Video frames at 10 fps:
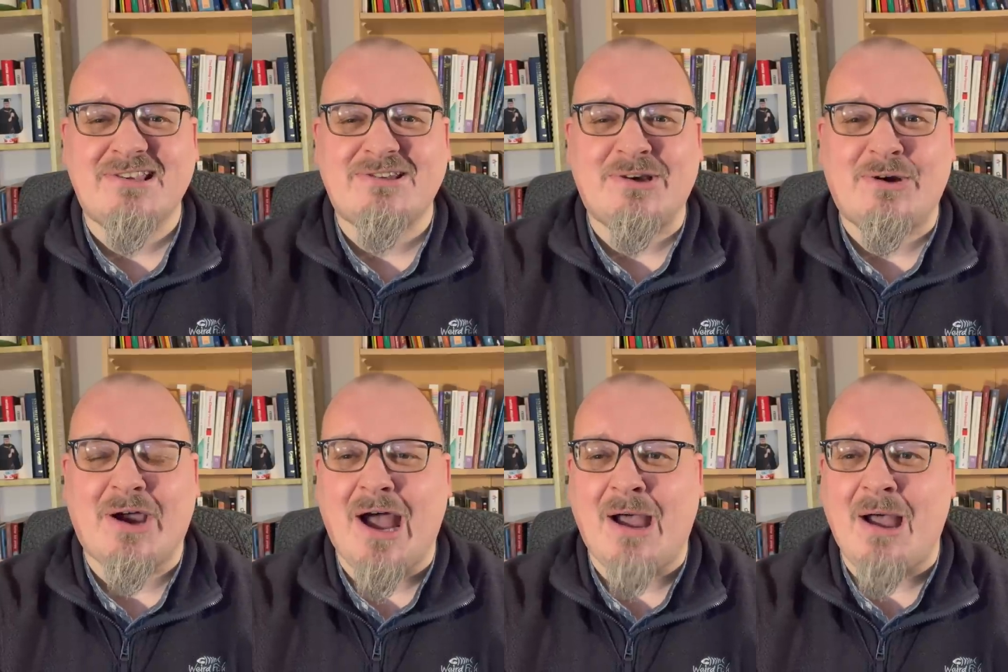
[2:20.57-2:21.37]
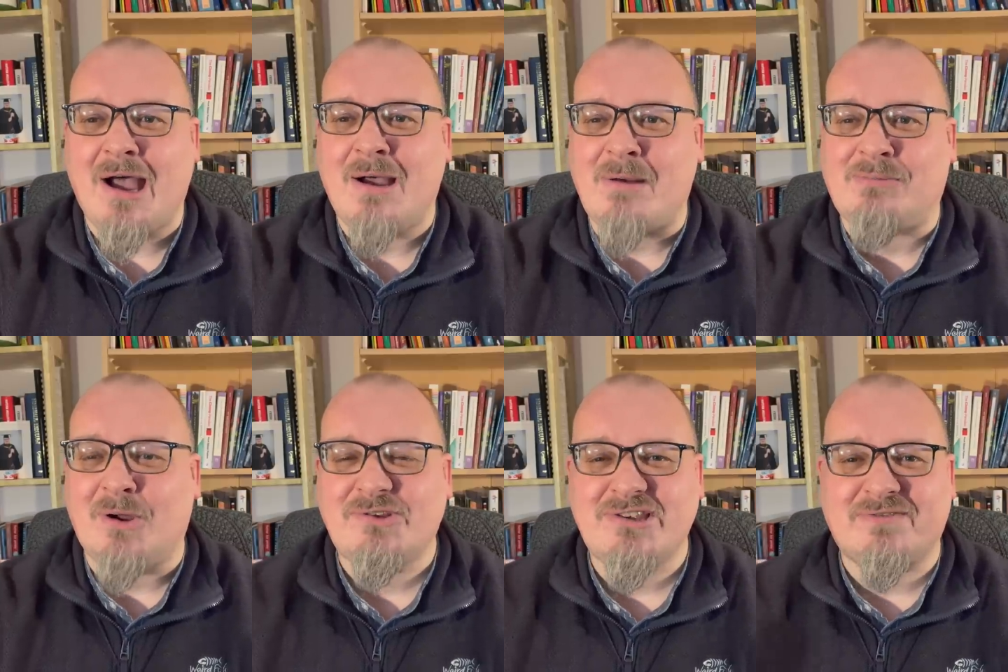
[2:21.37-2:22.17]
So
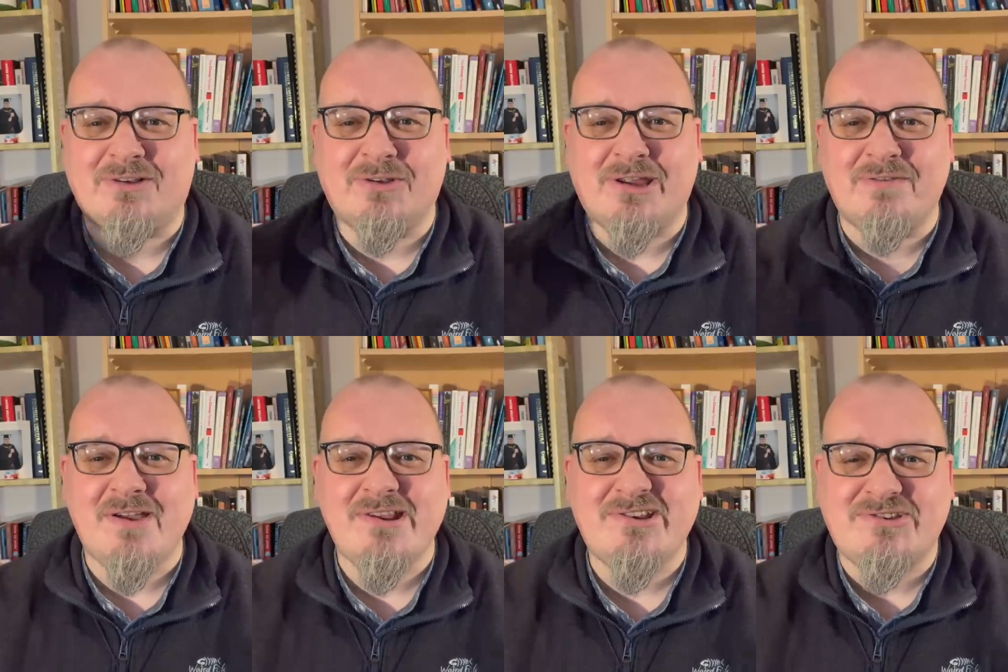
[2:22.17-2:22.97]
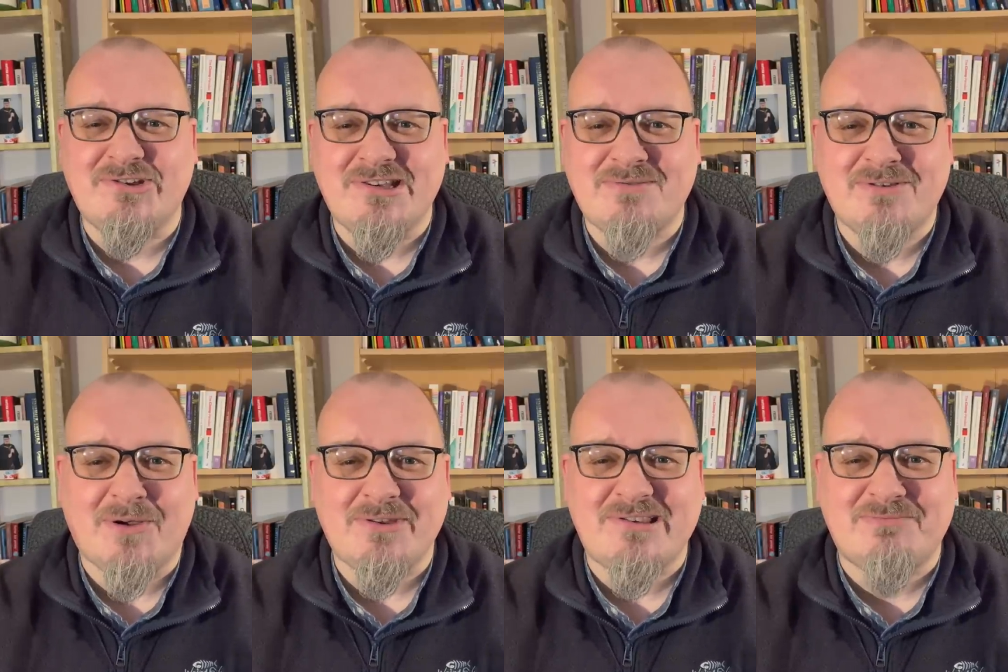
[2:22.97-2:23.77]
apologies for looking very studious with
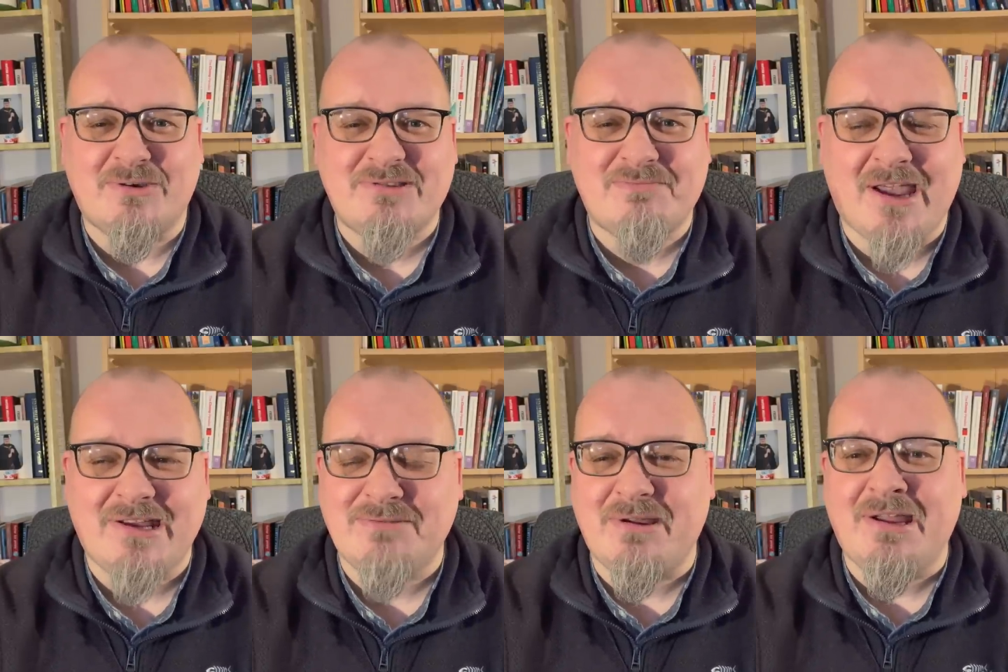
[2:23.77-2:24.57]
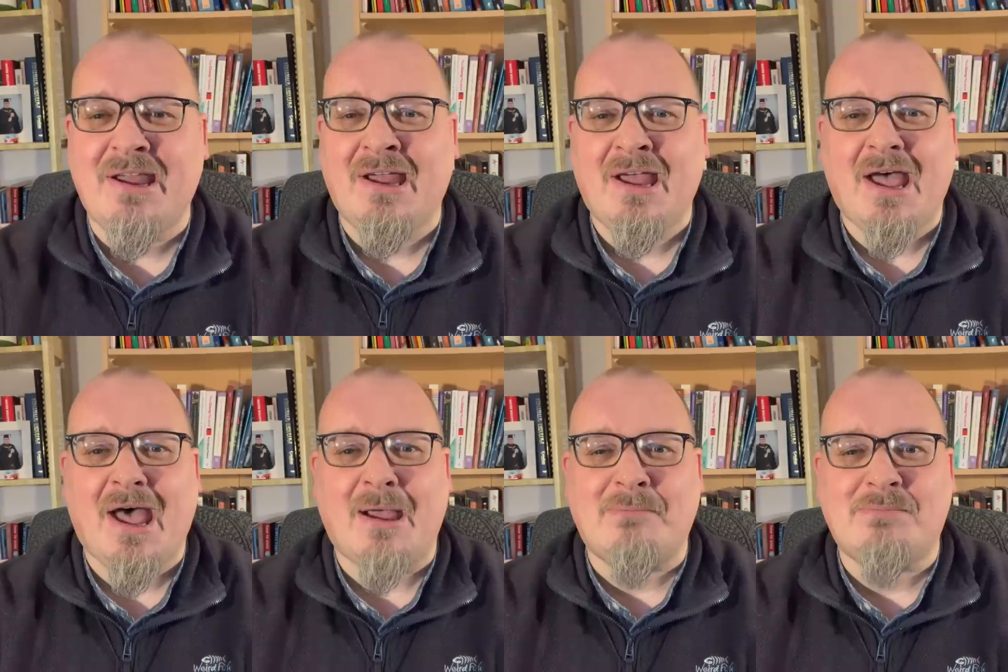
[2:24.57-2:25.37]
all these books behind me.
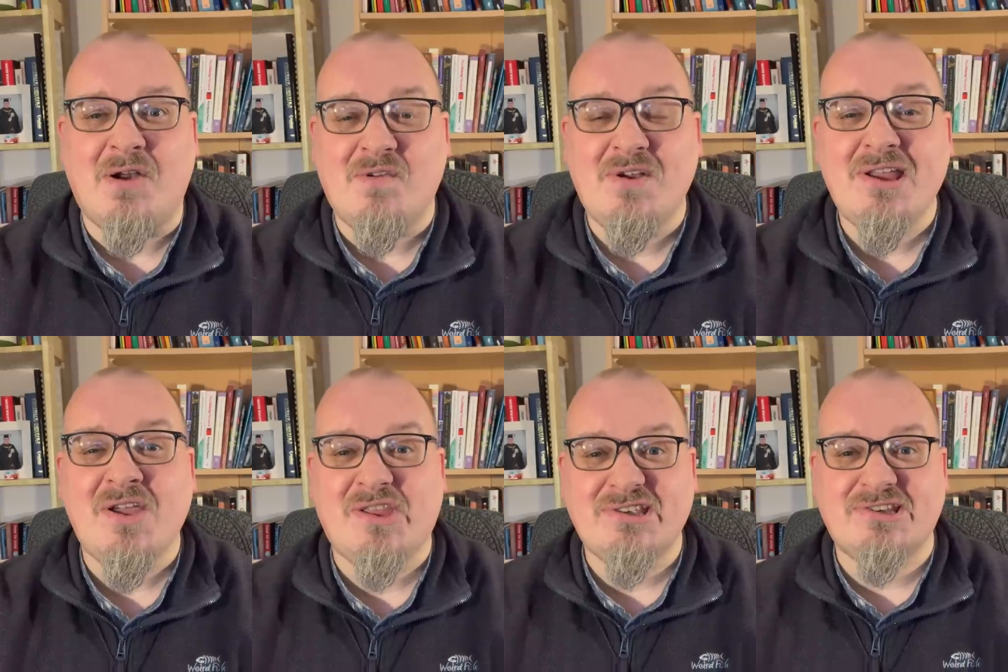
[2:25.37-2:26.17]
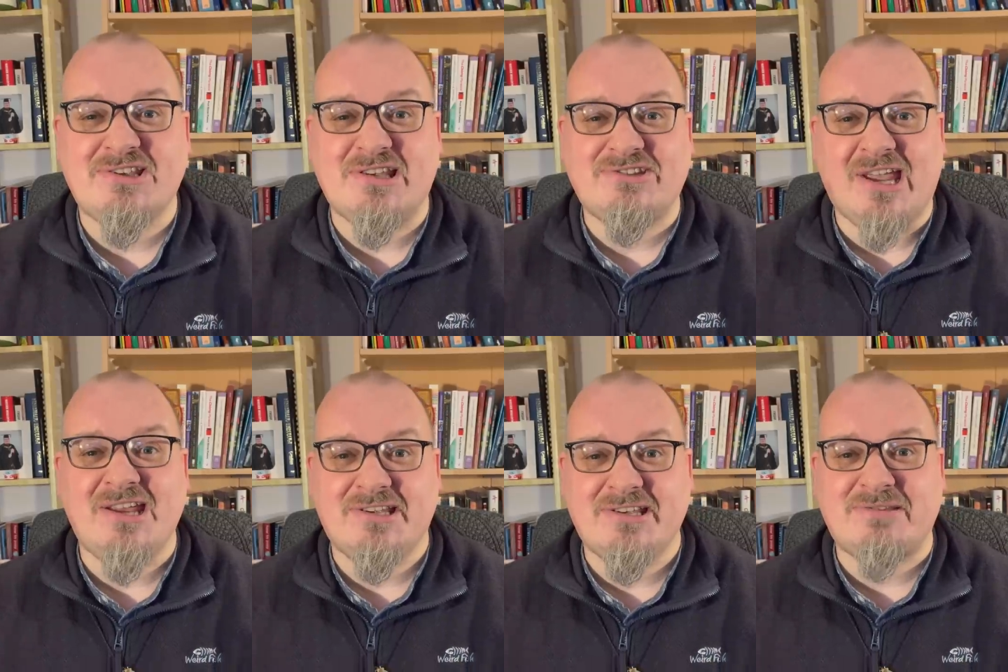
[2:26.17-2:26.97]
But really, this is the
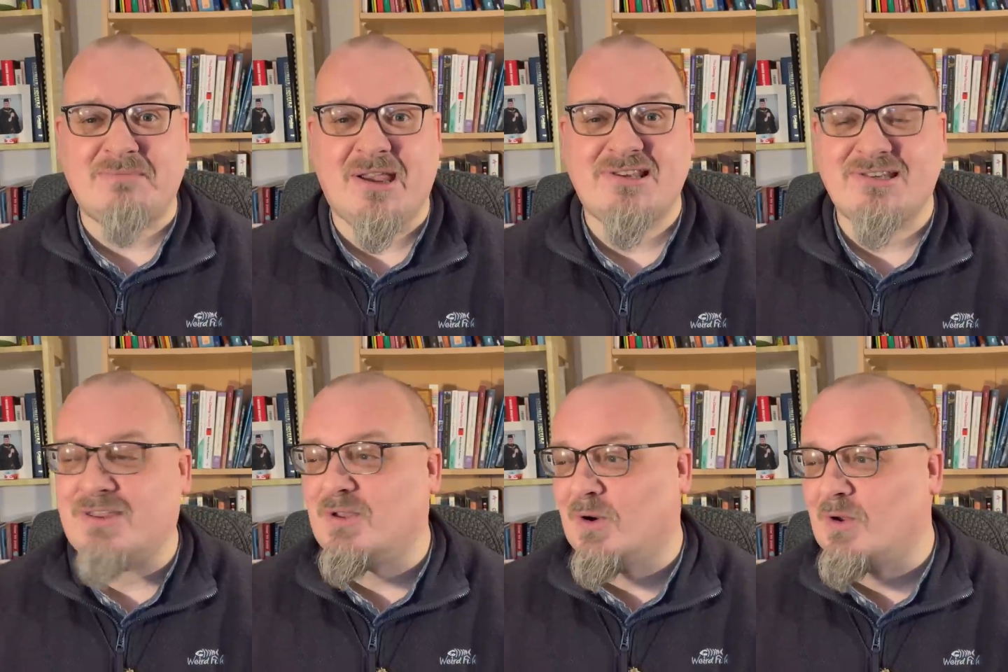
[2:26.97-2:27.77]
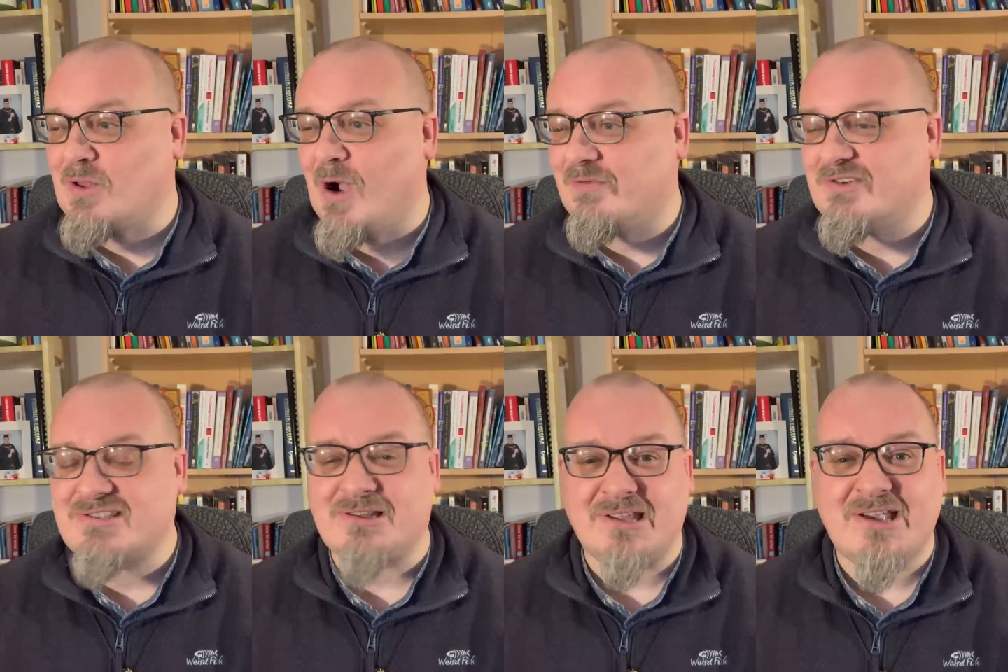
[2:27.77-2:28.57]
tidiest space in the whole
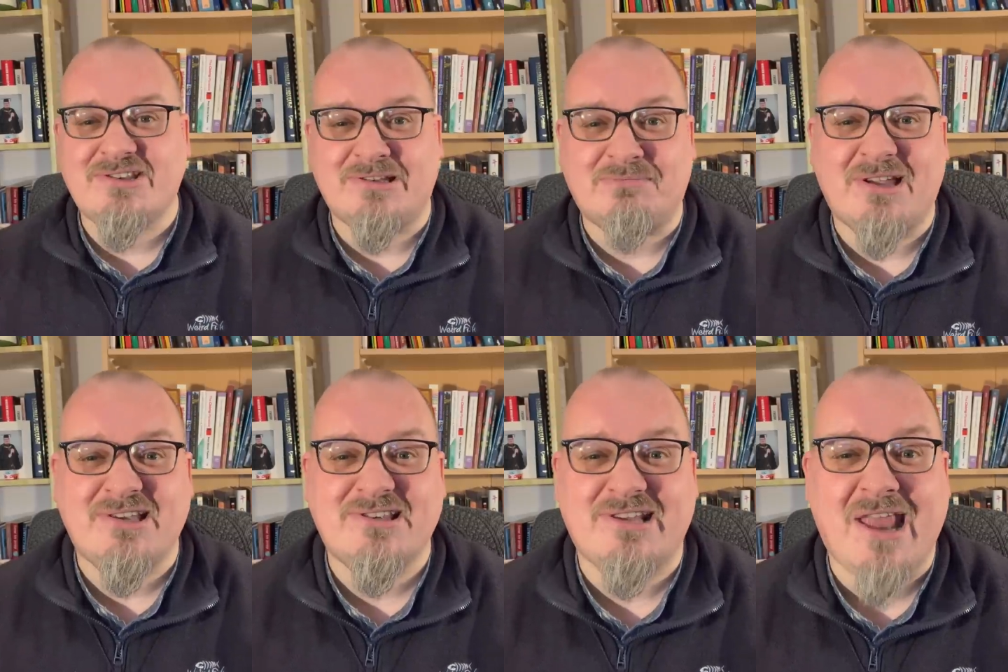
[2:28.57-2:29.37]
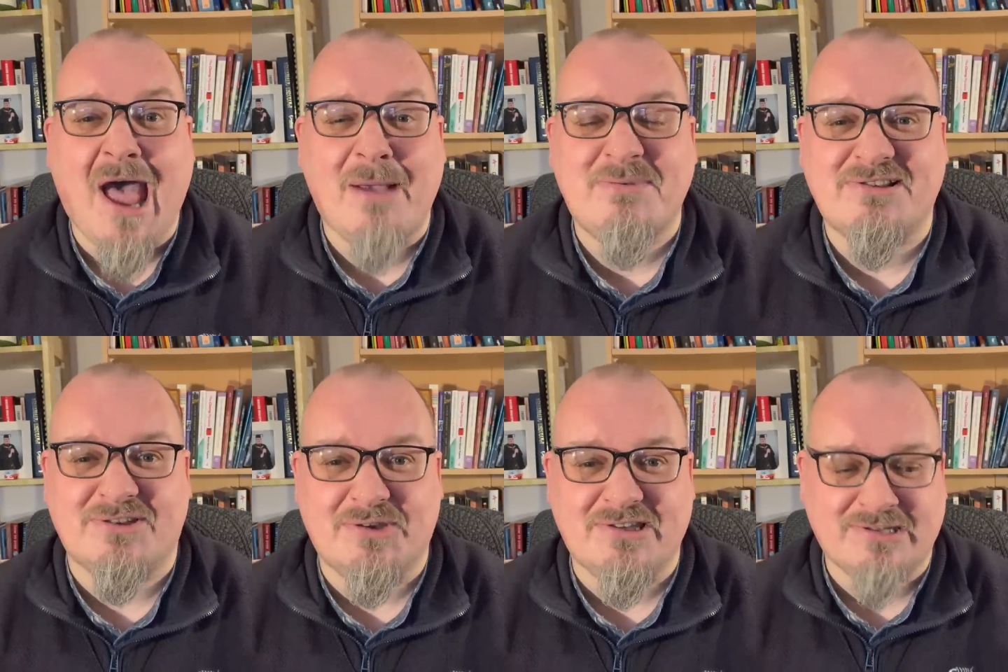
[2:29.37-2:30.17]
office. The less of the place is an
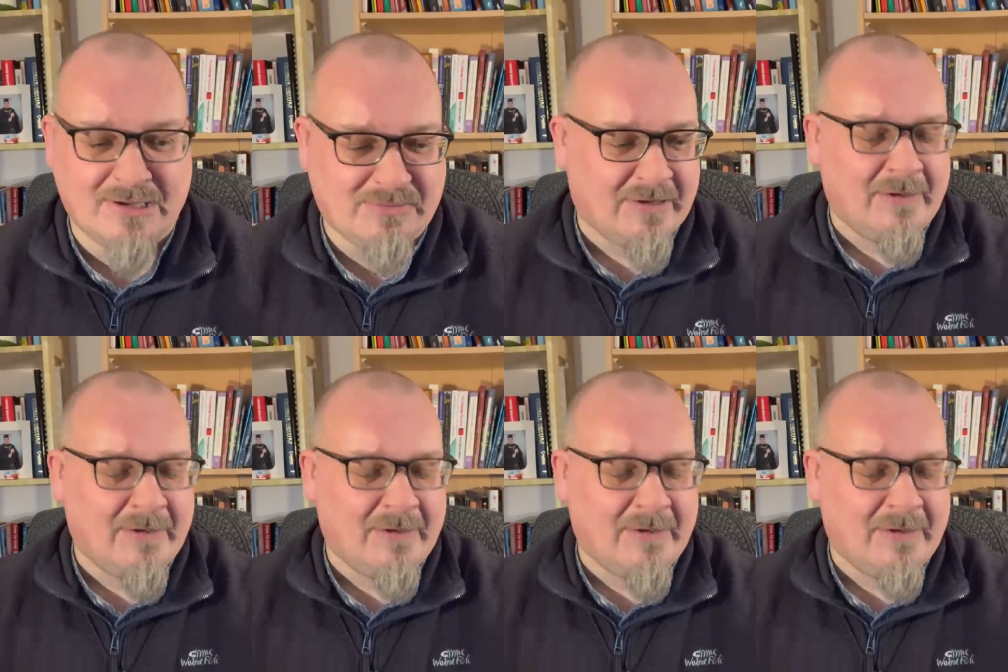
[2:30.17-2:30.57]
absolute tip.